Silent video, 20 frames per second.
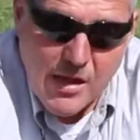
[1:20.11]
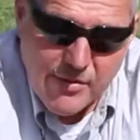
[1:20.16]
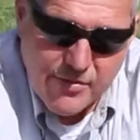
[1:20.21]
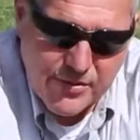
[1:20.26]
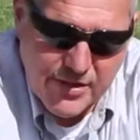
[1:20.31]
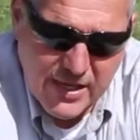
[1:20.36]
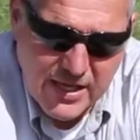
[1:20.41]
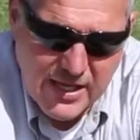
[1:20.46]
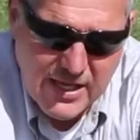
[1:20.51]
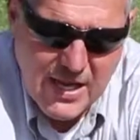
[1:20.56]

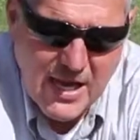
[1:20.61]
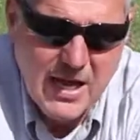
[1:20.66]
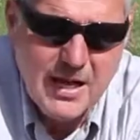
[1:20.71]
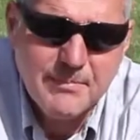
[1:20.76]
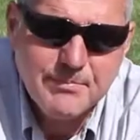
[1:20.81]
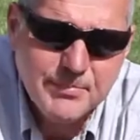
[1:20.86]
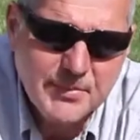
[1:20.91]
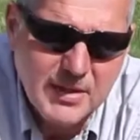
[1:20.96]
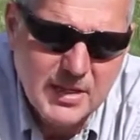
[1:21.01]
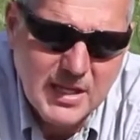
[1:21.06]
The
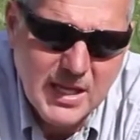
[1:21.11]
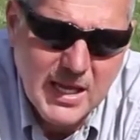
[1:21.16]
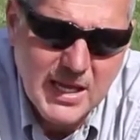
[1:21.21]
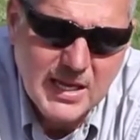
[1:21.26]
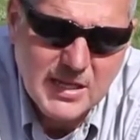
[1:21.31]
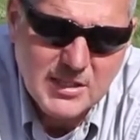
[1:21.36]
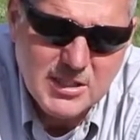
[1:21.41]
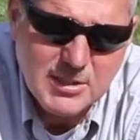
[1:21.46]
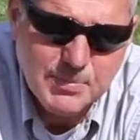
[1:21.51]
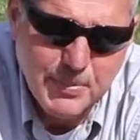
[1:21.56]

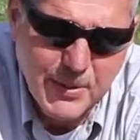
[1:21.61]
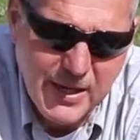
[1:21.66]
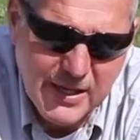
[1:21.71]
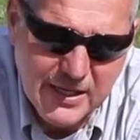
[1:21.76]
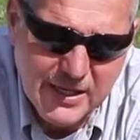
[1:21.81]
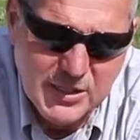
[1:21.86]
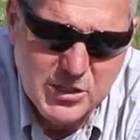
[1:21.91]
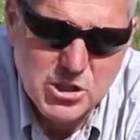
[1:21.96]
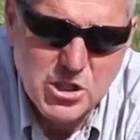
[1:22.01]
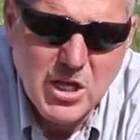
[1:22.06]
key to
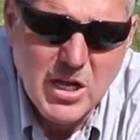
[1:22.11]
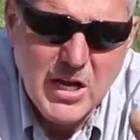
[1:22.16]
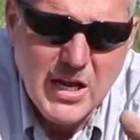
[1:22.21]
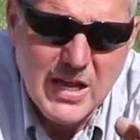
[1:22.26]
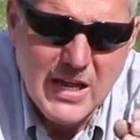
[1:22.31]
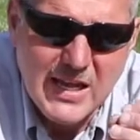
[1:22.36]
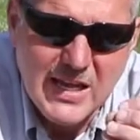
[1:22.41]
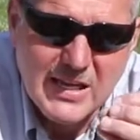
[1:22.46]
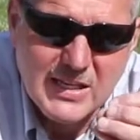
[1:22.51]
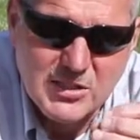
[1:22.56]
spinach
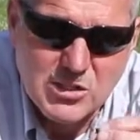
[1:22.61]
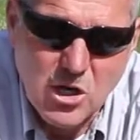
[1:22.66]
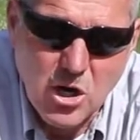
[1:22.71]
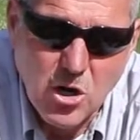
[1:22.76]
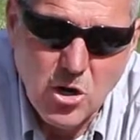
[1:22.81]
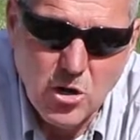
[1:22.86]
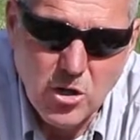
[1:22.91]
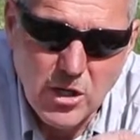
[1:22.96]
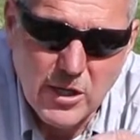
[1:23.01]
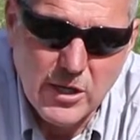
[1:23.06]
is
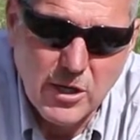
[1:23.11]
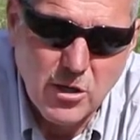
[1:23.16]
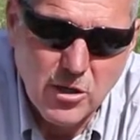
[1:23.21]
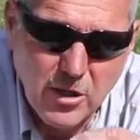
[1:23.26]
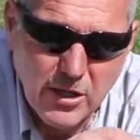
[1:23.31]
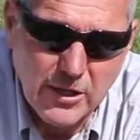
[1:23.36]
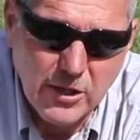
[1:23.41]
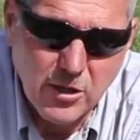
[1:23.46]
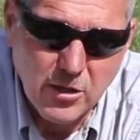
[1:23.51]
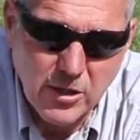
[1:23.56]

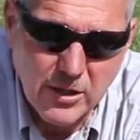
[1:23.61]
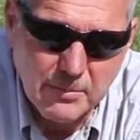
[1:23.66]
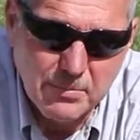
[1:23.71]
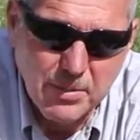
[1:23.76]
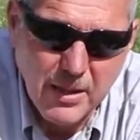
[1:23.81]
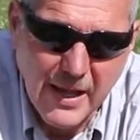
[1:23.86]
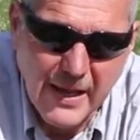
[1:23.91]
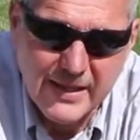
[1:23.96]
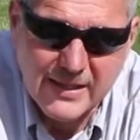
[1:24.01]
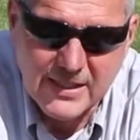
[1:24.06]
early
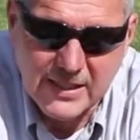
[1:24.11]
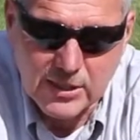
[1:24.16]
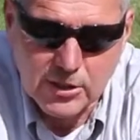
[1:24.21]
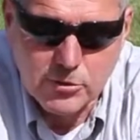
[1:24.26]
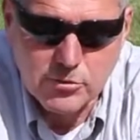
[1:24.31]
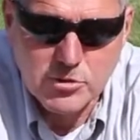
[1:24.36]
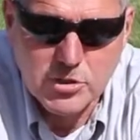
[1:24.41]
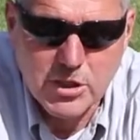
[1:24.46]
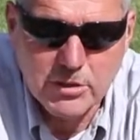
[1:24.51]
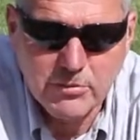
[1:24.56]
planting.
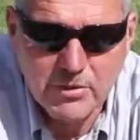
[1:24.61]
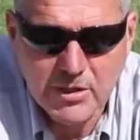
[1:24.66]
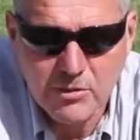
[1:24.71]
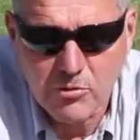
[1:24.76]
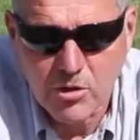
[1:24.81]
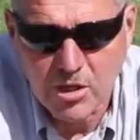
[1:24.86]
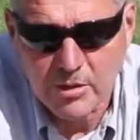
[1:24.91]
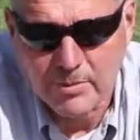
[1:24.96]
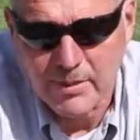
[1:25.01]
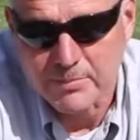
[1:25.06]
You generally
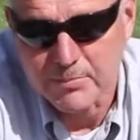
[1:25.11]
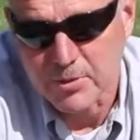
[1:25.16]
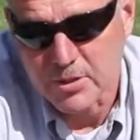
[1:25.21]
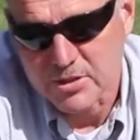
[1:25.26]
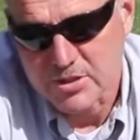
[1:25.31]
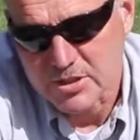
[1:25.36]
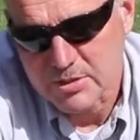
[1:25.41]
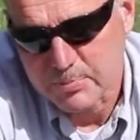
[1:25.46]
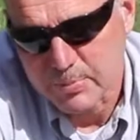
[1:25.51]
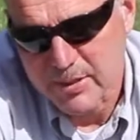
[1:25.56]
want to be
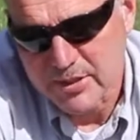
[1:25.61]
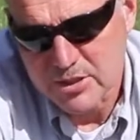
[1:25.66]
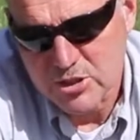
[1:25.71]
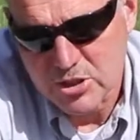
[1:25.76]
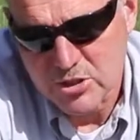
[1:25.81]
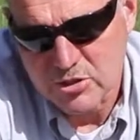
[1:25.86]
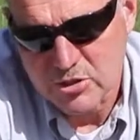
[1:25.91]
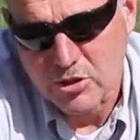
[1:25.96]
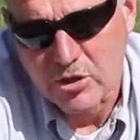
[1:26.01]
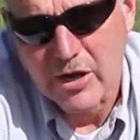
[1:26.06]
putting spinach
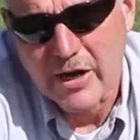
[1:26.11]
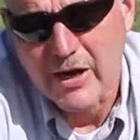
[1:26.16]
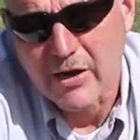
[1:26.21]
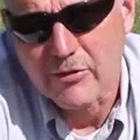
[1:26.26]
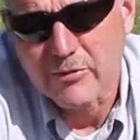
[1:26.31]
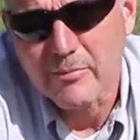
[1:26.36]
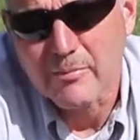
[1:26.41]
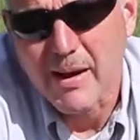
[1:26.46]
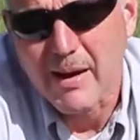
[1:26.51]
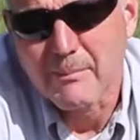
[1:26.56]
in the
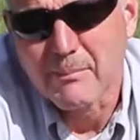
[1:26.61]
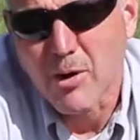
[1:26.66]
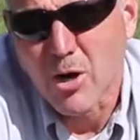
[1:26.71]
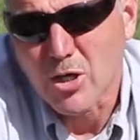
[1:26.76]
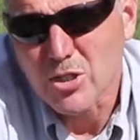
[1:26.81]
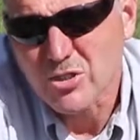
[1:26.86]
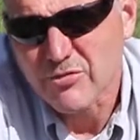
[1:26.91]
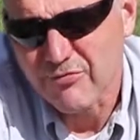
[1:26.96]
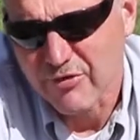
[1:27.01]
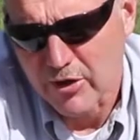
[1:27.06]
ground by
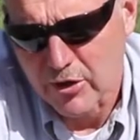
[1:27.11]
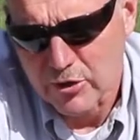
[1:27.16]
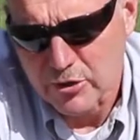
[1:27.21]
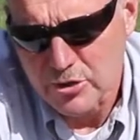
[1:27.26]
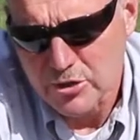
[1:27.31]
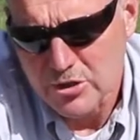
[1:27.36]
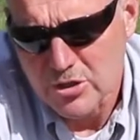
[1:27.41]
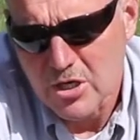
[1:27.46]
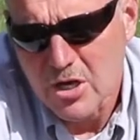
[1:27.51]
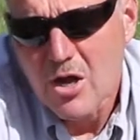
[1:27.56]
March
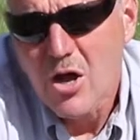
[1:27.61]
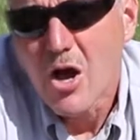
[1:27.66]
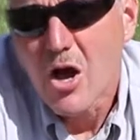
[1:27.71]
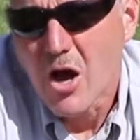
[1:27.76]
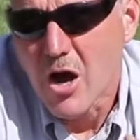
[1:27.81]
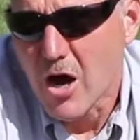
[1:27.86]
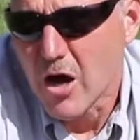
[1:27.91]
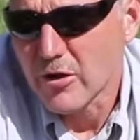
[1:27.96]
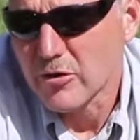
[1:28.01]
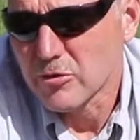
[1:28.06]
1st.
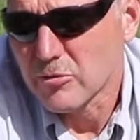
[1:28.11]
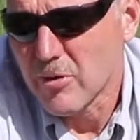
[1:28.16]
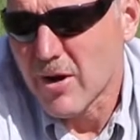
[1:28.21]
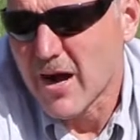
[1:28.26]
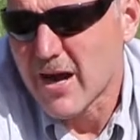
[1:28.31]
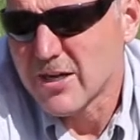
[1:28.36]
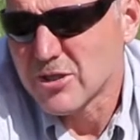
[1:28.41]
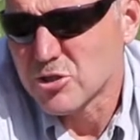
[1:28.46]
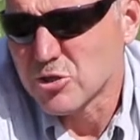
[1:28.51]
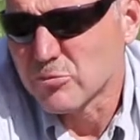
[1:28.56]

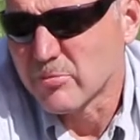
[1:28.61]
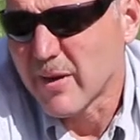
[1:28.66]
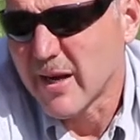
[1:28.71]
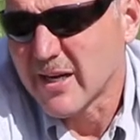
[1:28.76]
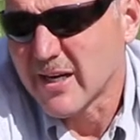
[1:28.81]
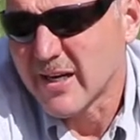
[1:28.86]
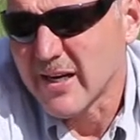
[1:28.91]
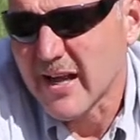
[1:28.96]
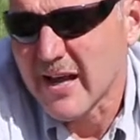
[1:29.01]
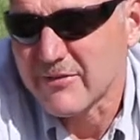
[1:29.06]
Otherwise, you may
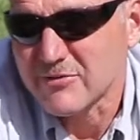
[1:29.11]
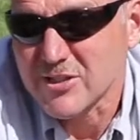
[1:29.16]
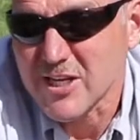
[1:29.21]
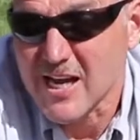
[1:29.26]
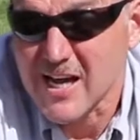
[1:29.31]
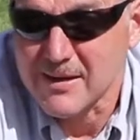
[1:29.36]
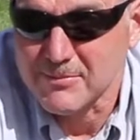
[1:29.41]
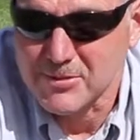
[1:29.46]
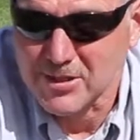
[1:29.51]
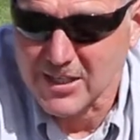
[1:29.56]
not have
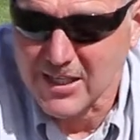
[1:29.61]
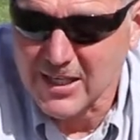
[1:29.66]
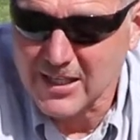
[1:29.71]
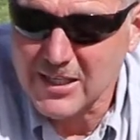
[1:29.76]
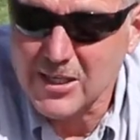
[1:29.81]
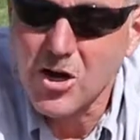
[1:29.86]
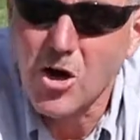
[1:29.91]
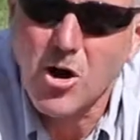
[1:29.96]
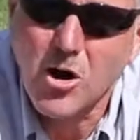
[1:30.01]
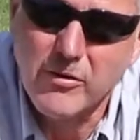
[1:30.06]
time to get
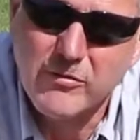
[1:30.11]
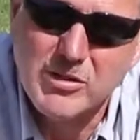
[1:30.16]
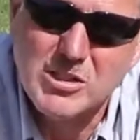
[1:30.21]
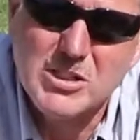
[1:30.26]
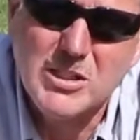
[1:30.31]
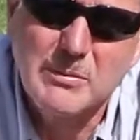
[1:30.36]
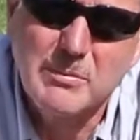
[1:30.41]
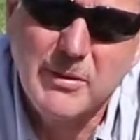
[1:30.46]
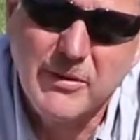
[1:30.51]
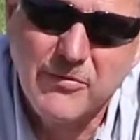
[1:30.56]
it
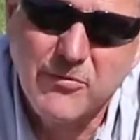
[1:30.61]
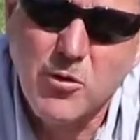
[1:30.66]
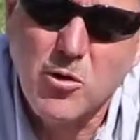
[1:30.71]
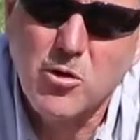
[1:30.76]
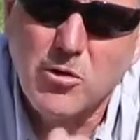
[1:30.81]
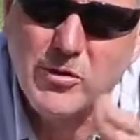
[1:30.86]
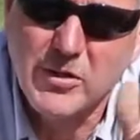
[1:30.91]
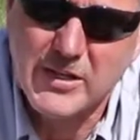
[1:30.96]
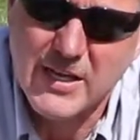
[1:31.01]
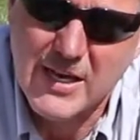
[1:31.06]
harvested
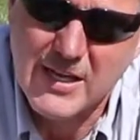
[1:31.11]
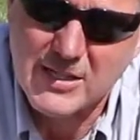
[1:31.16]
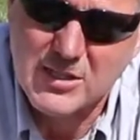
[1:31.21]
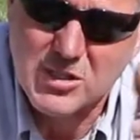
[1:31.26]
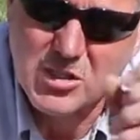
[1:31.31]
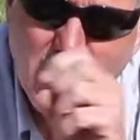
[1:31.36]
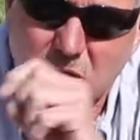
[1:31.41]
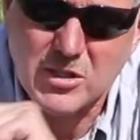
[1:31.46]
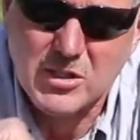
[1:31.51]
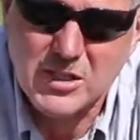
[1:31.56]
before the days
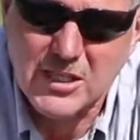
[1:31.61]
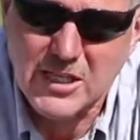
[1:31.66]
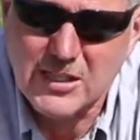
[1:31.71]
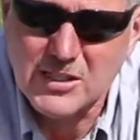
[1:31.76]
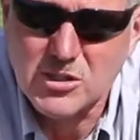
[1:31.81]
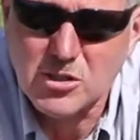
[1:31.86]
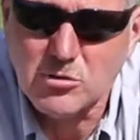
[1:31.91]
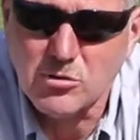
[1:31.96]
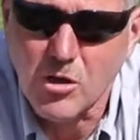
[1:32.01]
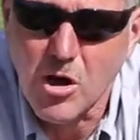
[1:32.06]
start to get
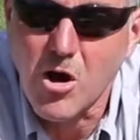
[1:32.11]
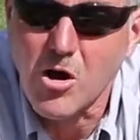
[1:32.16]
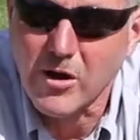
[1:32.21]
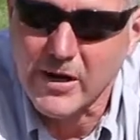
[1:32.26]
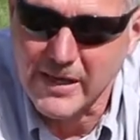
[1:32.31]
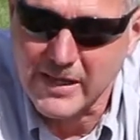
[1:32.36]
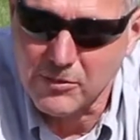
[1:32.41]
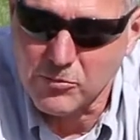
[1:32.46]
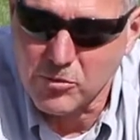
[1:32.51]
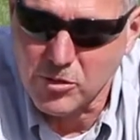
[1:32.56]
too long
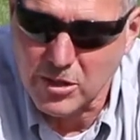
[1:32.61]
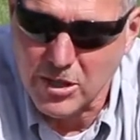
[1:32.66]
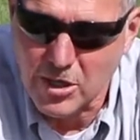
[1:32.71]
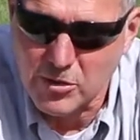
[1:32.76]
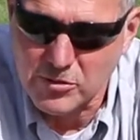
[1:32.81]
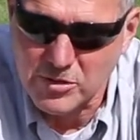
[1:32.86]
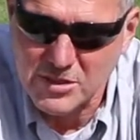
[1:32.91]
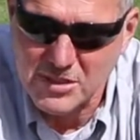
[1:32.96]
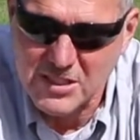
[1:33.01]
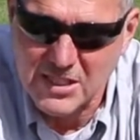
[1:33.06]
and it will go
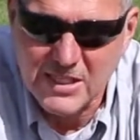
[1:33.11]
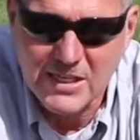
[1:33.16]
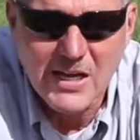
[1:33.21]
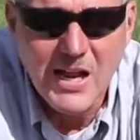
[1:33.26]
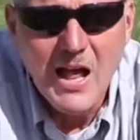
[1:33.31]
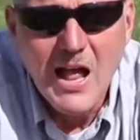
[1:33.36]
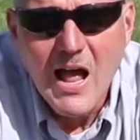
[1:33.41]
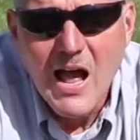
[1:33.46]
to seed.